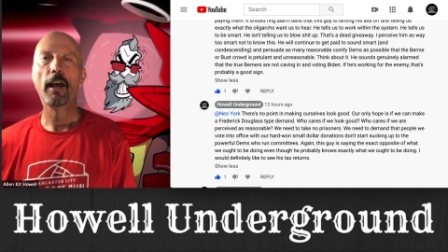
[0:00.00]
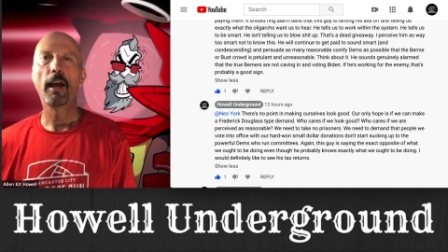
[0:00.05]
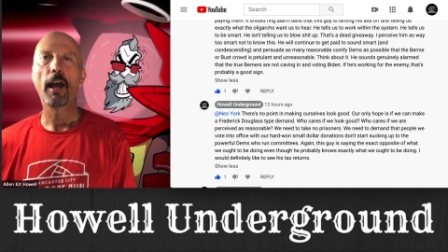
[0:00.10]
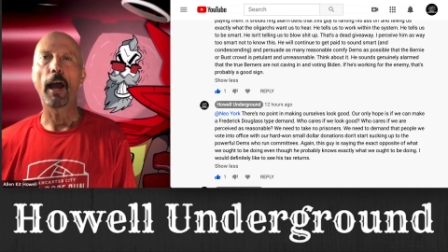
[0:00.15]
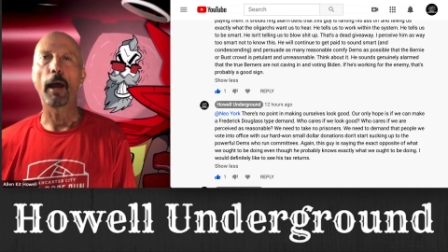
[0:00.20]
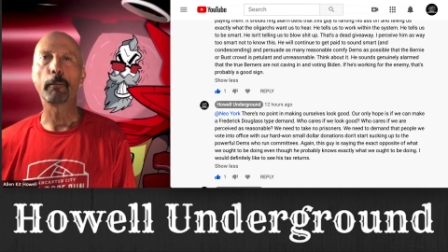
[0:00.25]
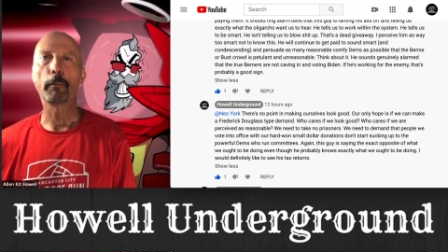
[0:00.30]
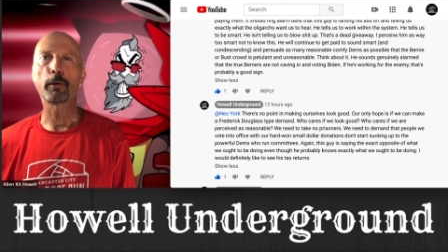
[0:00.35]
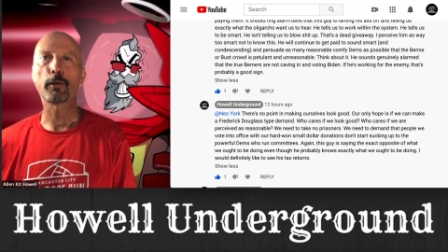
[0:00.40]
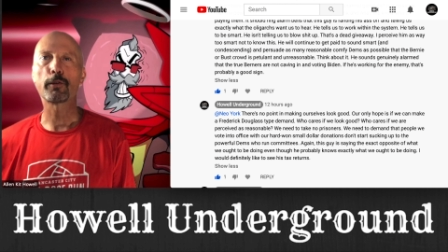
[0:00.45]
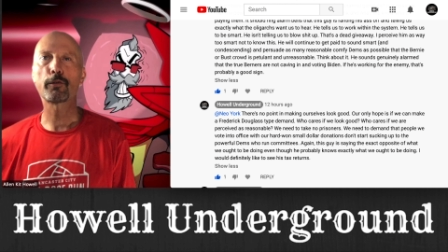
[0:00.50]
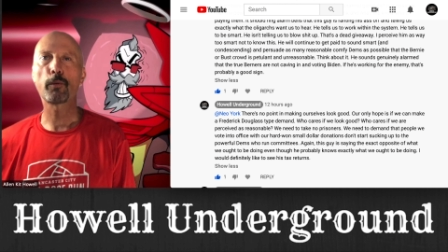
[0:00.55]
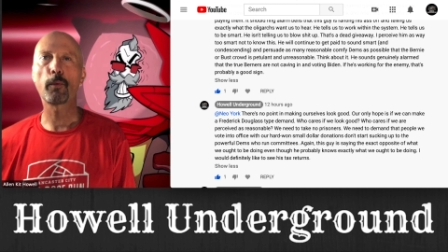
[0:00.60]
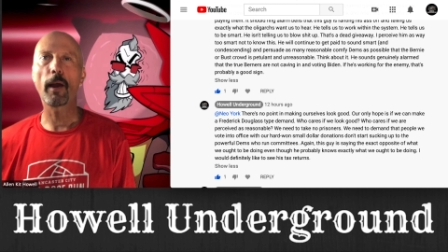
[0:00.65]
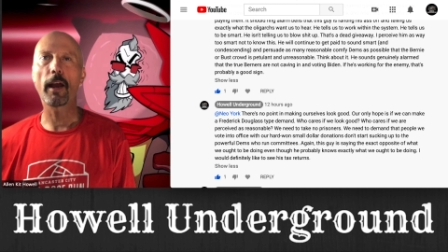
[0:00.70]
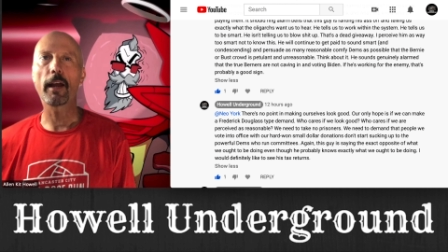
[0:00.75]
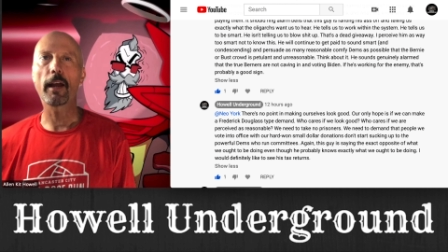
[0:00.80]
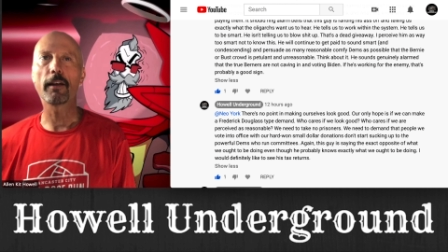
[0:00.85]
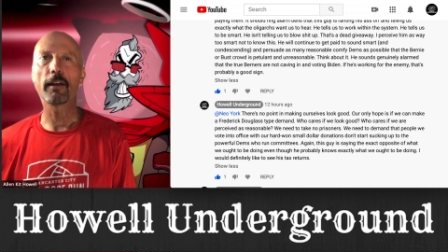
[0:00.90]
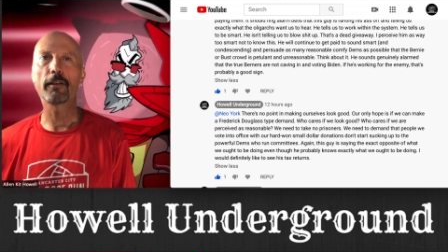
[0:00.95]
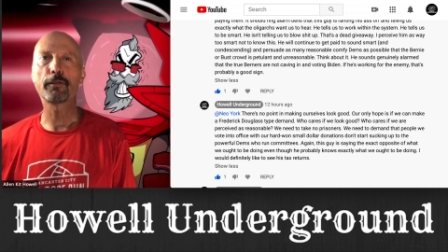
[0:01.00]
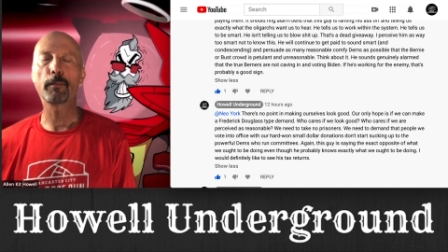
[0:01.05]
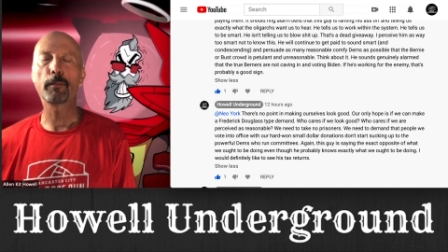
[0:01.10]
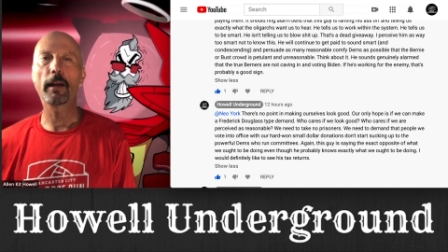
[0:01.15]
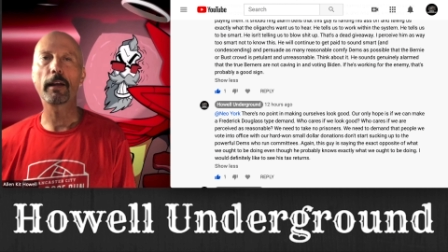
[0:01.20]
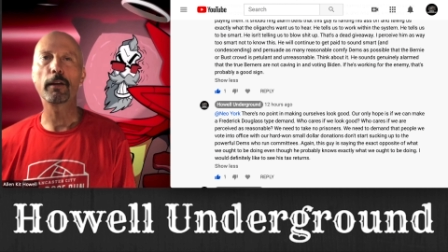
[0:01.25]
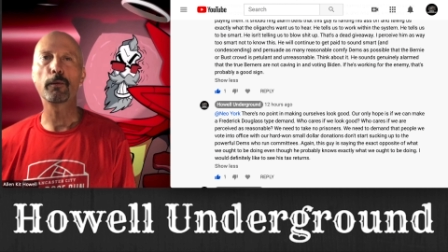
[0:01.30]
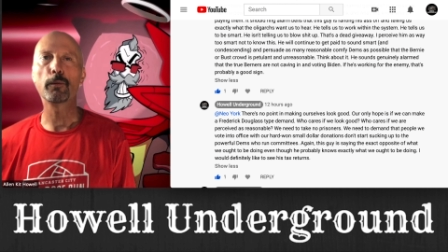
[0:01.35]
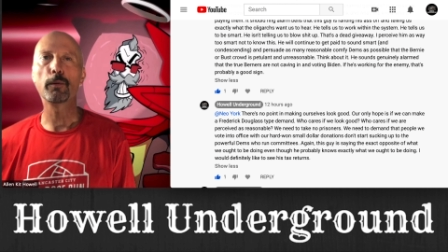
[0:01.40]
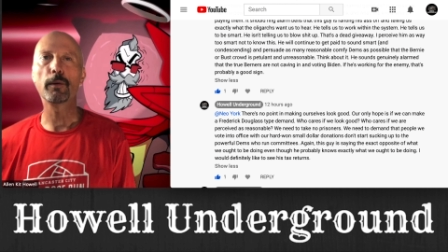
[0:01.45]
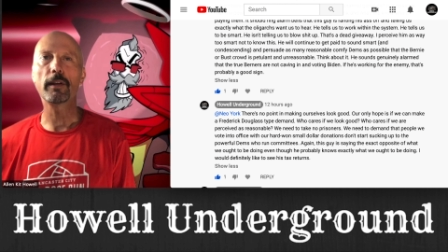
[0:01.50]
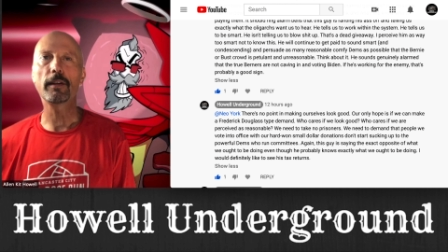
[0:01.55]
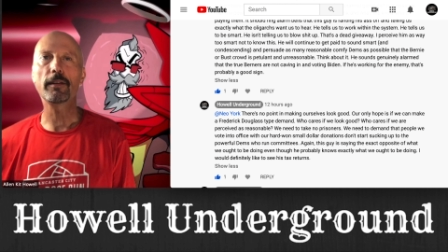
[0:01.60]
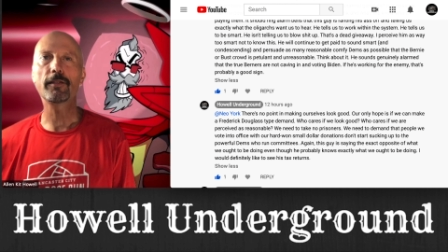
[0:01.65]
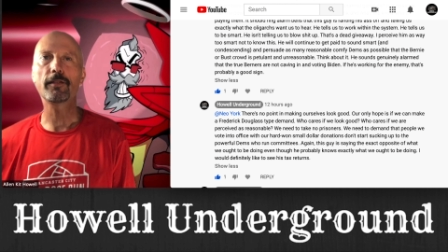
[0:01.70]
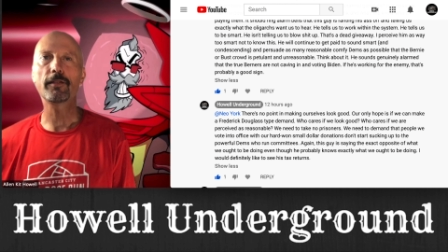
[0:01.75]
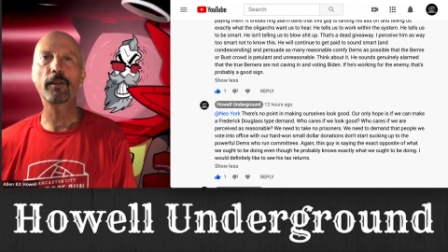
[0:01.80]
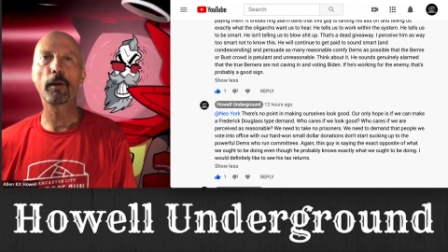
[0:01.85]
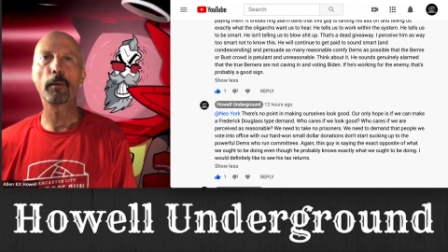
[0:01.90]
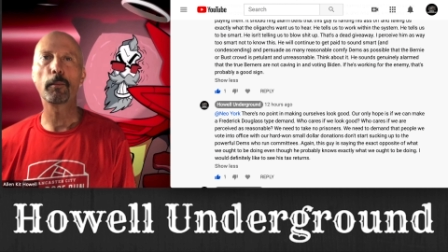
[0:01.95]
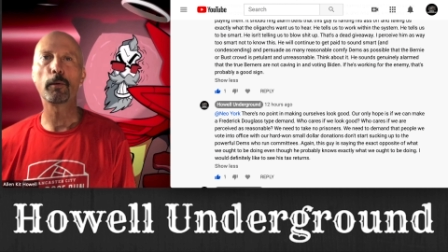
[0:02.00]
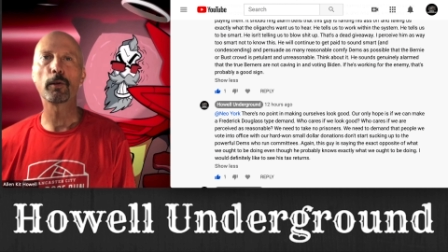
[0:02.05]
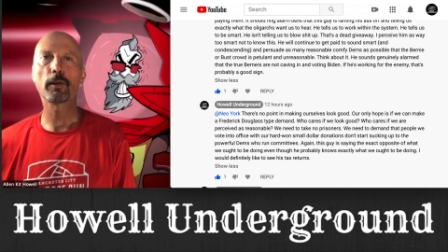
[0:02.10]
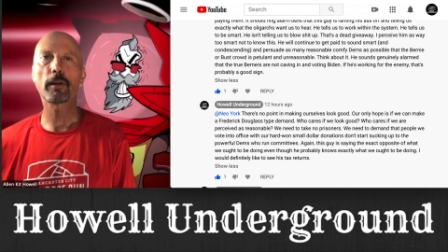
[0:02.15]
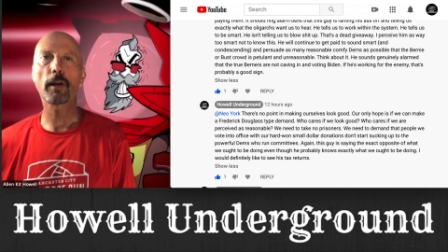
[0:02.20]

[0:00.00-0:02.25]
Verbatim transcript: and persuade as many reasonable,